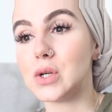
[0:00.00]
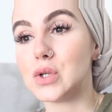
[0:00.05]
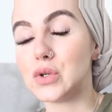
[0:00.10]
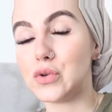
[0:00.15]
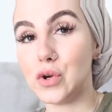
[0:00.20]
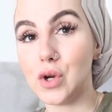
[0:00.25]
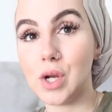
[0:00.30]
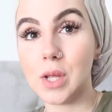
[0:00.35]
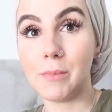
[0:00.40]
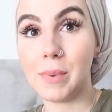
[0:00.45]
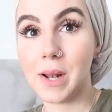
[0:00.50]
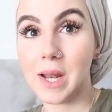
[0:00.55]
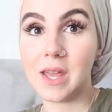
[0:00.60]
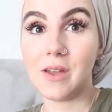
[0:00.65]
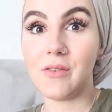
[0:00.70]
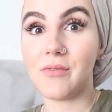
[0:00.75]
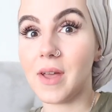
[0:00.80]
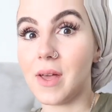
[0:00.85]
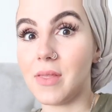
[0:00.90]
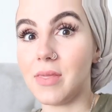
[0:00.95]
truly
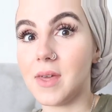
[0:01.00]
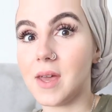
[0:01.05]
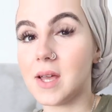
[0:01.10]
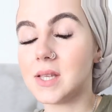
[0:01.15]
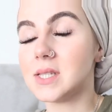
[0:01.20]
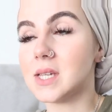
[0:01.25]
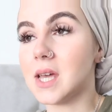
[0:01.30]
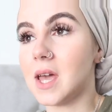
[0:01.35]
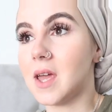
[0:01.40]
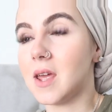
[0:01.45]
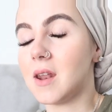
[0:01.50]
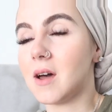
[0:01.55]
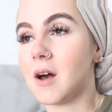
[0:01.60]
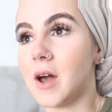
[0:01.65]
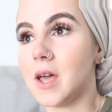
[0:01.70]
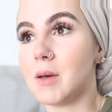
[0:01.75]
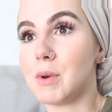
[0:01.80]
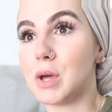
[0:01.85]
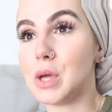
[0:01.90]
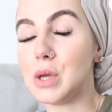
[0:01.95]
believe in this and
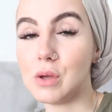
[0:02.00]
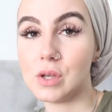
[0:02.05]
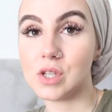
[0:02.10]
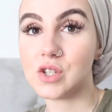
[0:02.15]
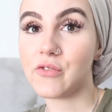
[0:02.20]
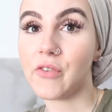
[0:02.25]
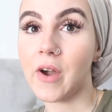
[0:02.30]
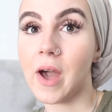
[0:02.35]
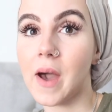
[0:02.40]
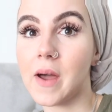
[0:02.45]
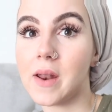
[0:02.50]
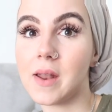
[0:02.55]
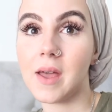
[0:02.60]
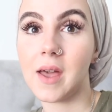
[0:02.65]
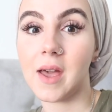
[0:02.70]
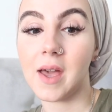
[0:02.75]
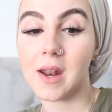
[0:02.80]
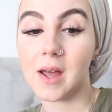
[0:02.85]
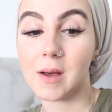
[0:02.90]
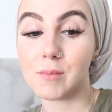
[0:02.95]
am a huge fan
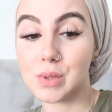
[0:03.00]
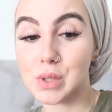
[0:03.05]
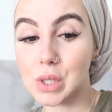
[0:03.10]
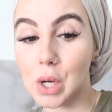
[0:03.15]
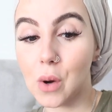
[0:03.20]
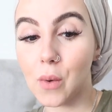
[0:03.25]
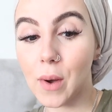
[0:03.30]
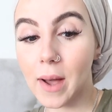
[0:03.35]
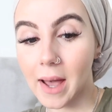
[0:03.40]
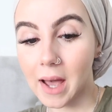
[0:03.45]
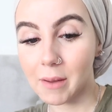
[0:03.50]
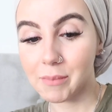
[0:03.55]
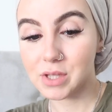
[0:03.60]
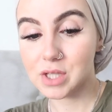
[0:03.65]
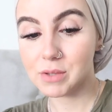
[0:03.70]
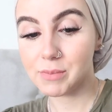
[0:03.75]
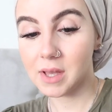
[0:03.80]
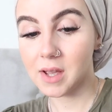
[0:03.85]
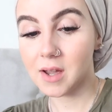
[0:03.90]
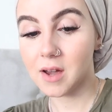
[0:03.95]
and I'm so happy
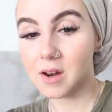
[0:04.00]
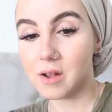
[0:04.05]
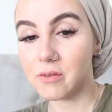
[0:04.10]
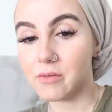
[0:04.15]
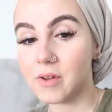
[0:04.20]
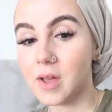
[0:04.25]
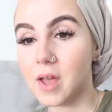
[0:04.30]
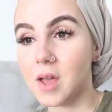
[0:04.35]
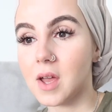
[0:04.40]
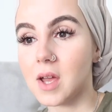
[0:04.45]
to be kind of